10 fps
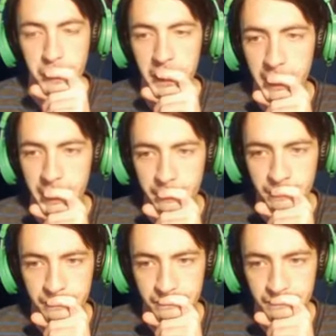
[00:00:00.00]

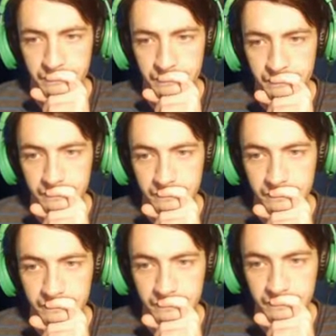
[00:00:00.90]

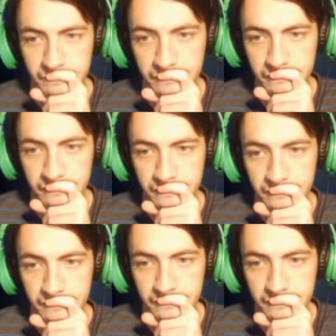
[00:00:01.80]
Nobody speaks.